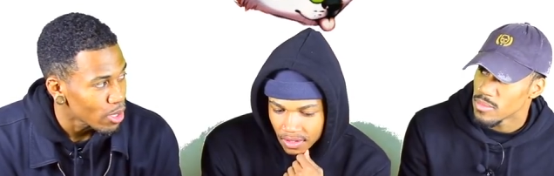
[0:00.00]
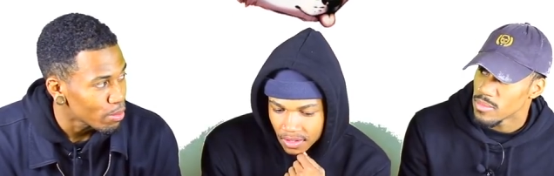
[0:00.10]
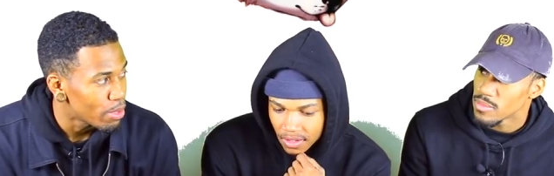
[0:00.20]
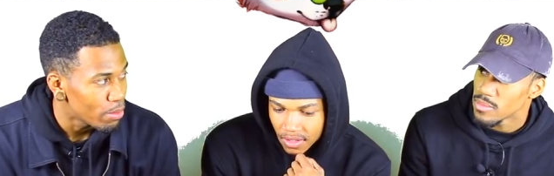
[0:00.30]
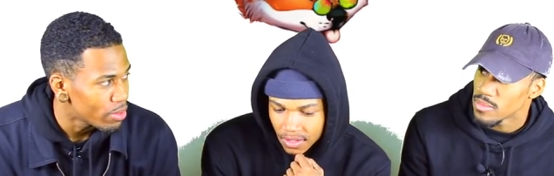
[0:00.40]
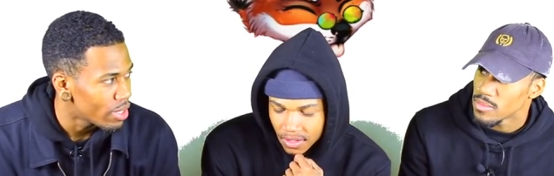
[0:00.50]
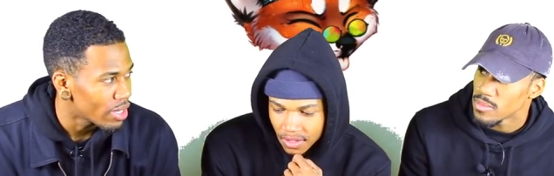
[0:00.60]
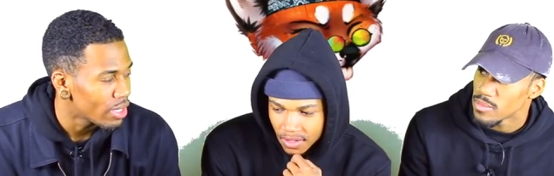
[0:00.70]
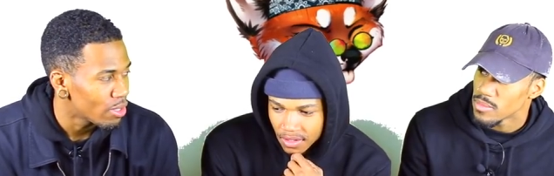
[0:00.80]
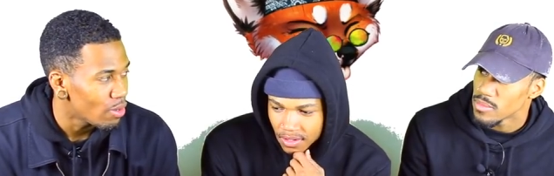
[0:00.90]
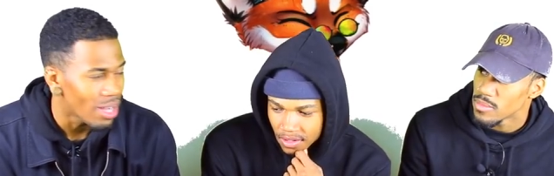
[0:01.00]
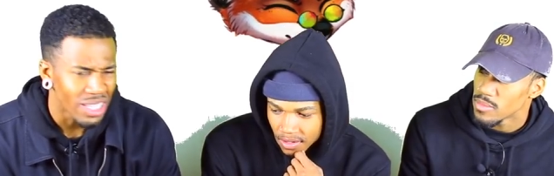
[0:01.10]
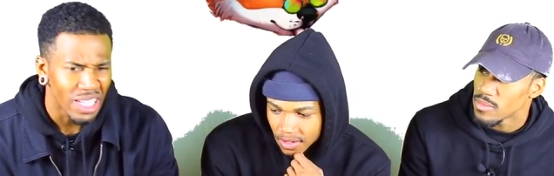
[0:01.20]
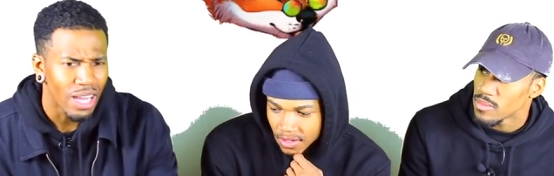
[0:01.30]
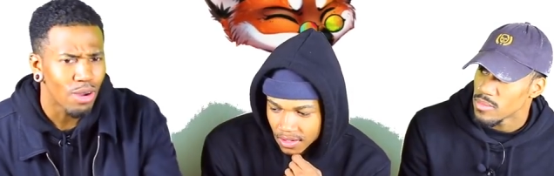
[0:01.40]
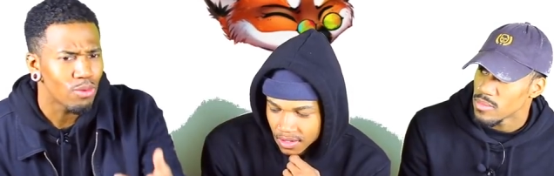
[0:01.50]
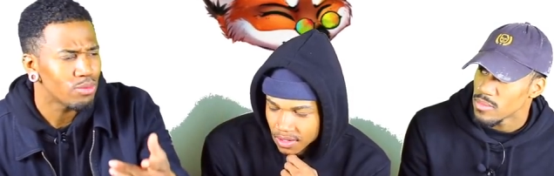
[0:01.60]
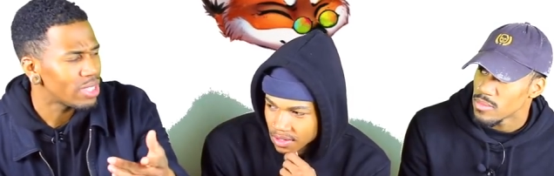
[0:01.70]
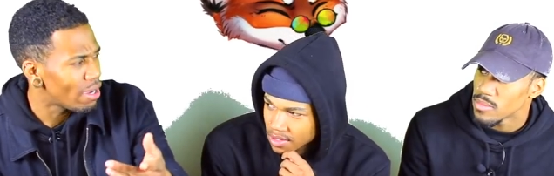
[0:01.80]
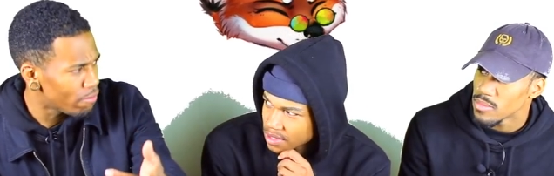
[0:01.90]
Speaker 1: the people in there kind of go. I like
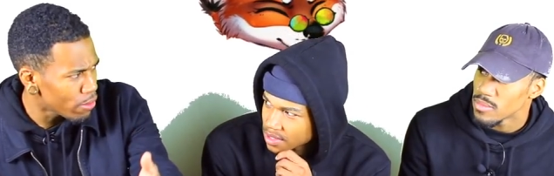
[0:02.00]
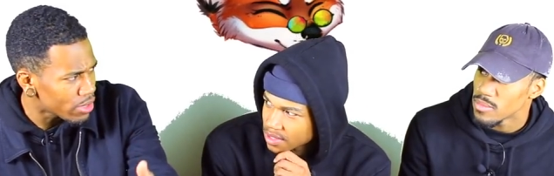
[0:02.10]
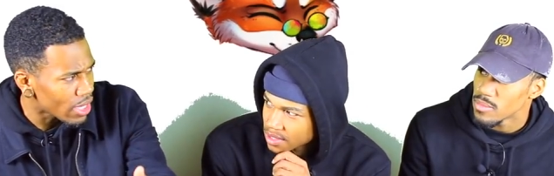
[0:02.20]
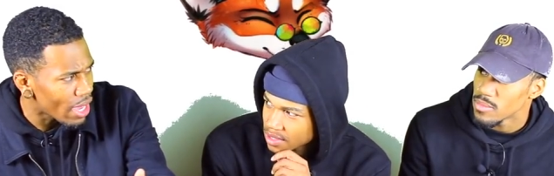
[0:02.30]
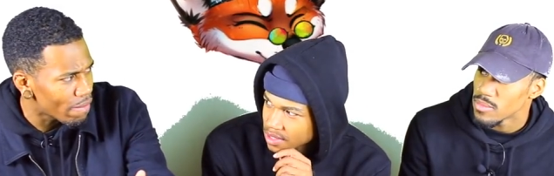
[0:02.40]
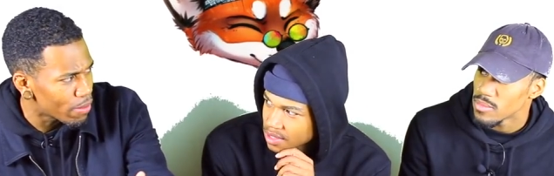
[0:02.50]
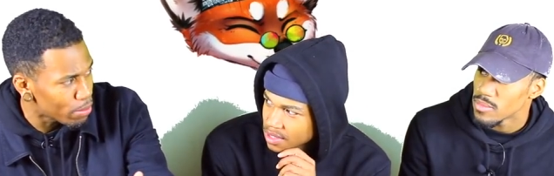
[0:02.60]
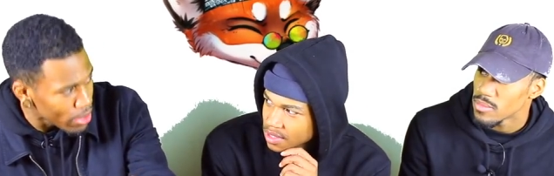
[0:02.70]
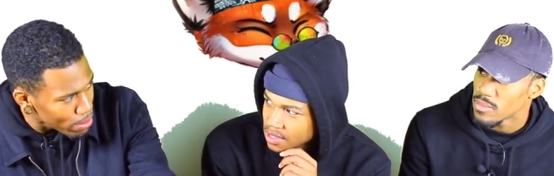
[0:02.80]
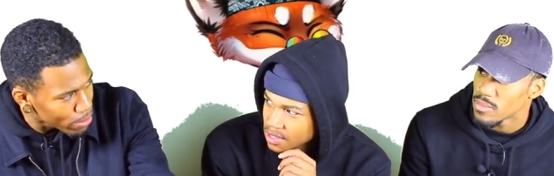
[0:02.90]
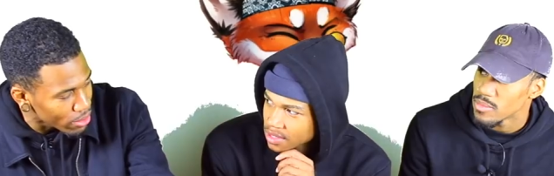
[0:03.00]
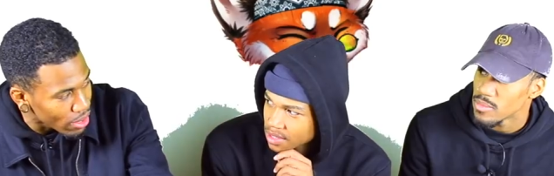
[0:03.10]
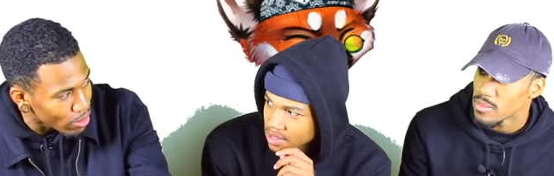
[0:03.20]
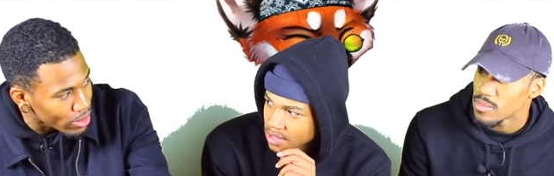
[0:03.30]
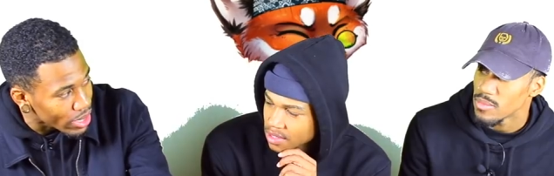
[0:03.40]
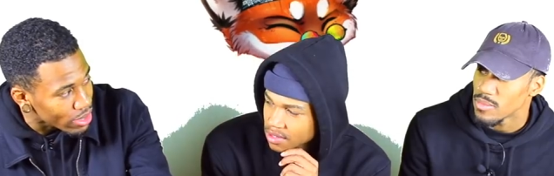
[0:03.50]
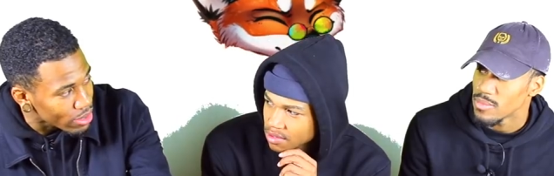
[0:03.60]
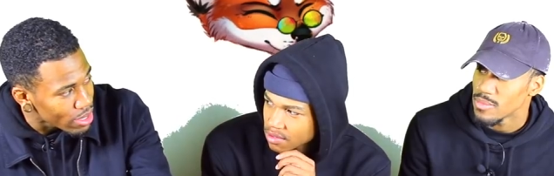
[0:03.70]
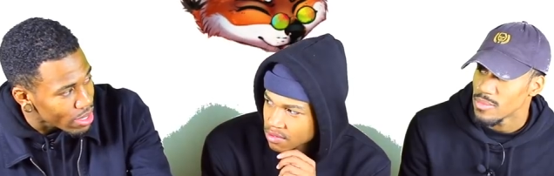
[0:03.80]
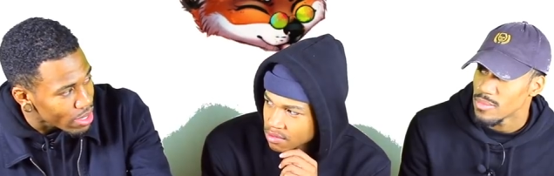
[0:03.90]
how diverse they have the people though. Like
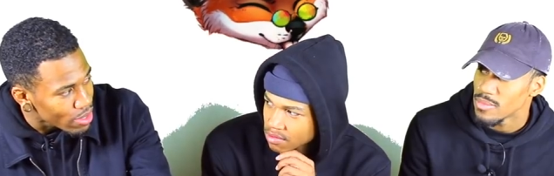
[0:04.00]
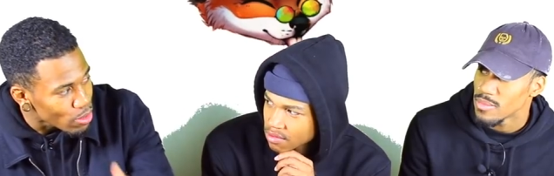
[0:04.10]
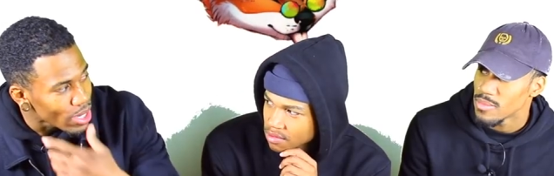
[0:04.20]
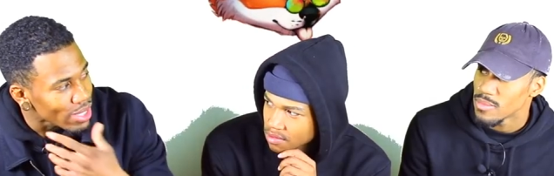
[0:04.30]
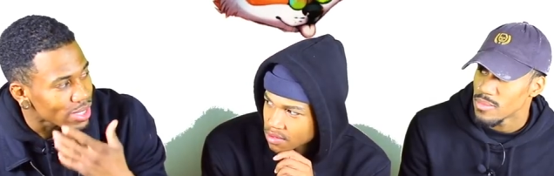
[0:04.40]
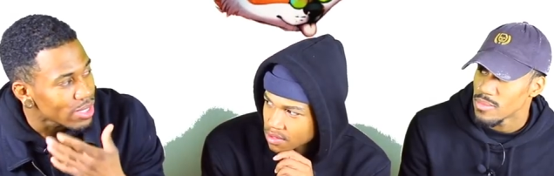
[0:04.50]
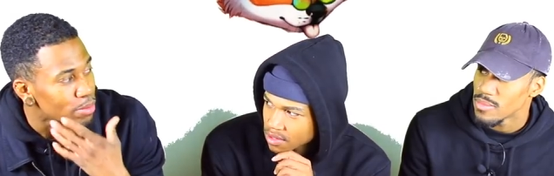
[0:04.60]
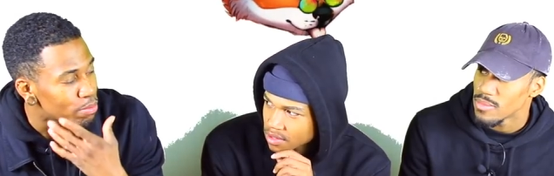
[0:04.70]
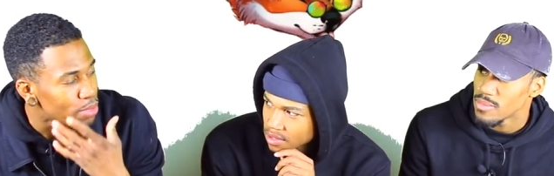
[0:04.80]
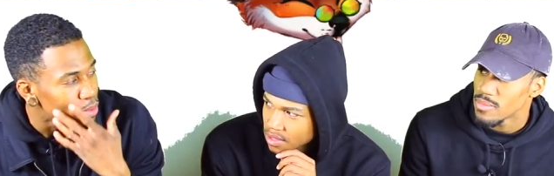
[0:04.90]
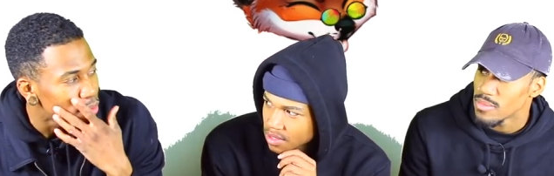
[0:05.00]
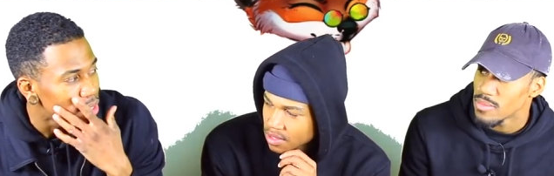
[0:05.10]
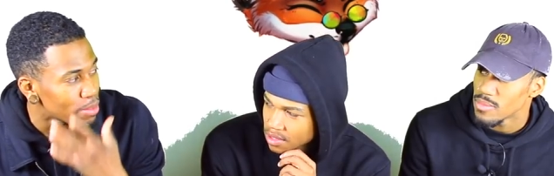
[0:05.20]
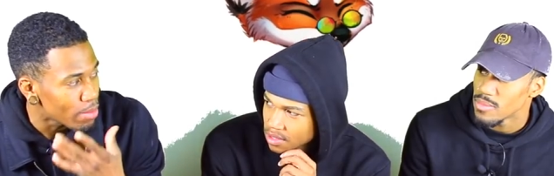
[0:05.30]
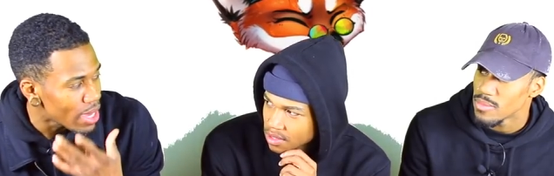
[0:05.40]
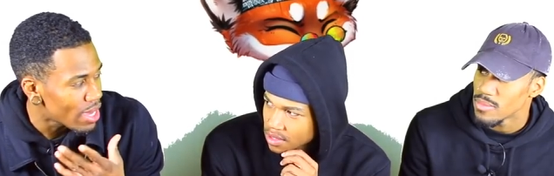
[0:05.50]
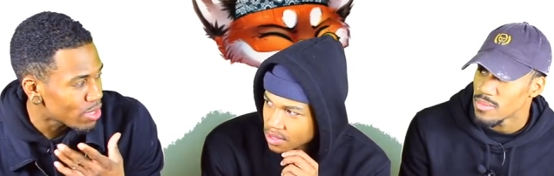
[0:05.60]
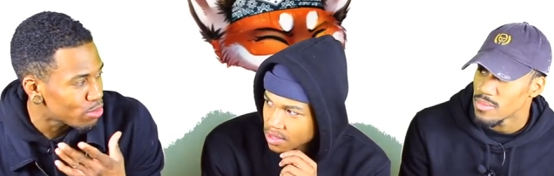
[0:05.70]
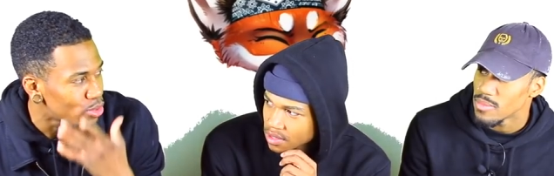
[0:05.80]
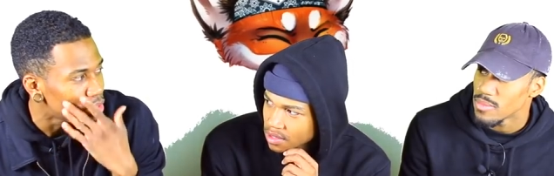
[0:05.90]
you can't see the people in the
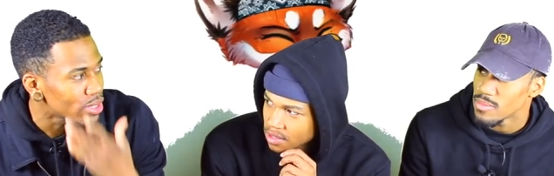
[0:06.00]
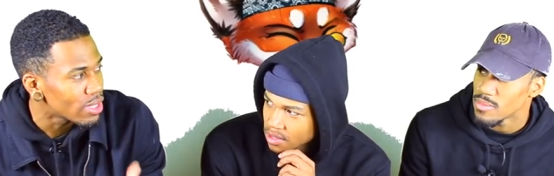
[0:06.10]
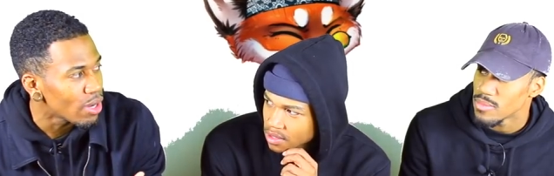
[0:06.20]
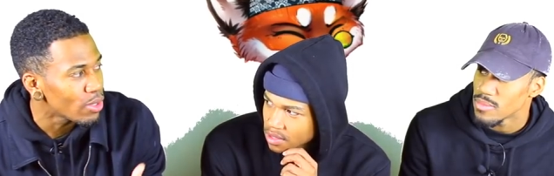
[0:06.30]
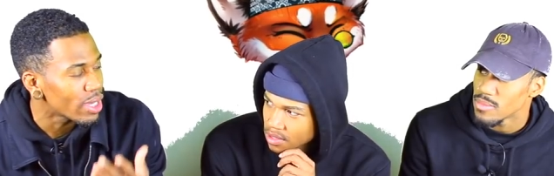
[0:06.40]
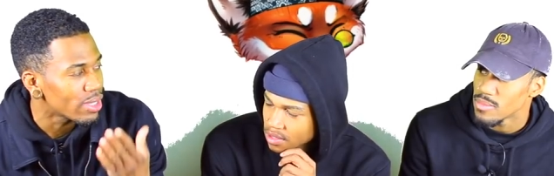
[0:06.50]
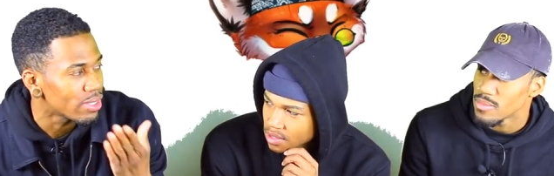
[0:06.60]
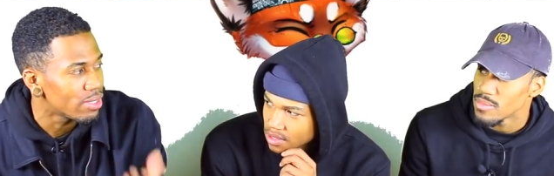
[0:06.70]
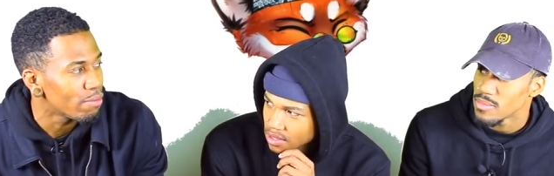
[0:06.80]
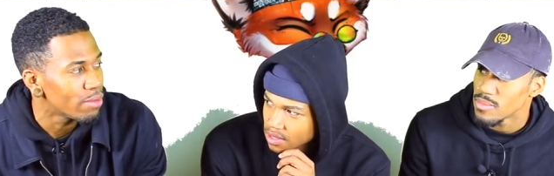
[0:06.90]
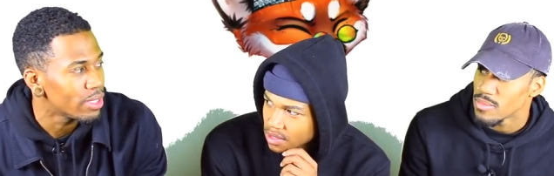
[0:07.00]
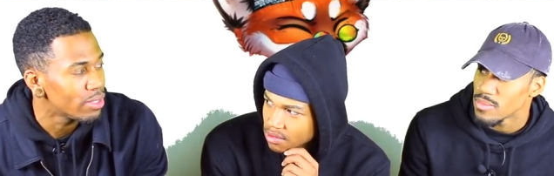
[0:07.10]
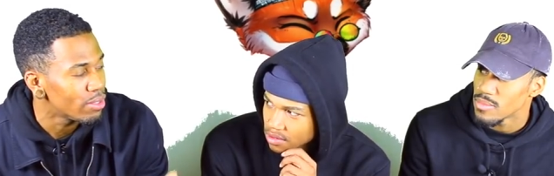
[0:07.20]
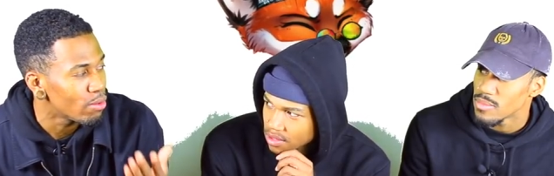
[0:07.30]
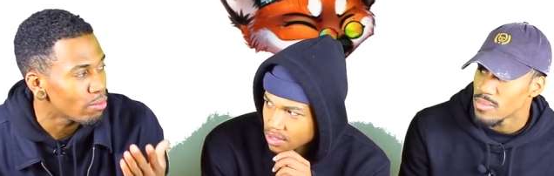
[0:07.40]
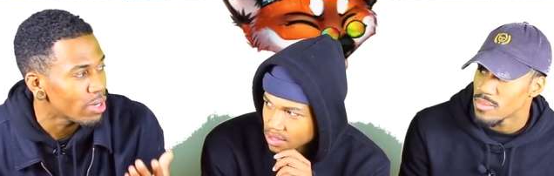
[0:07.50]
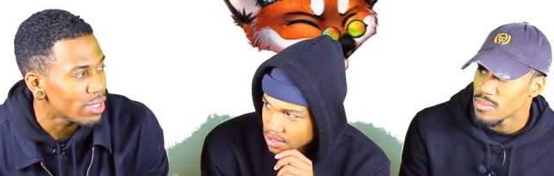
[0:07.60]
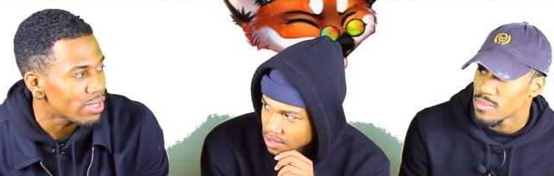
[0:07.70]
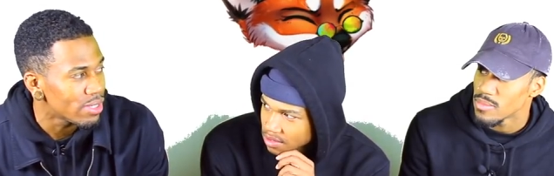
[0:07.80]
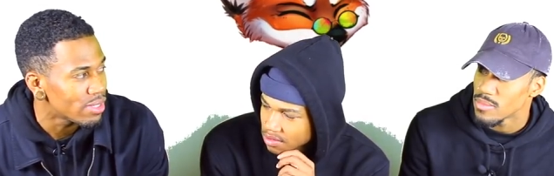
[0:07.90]
mask, but you can tell like it's different, you know,
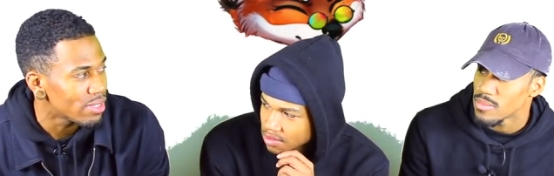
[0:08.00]
races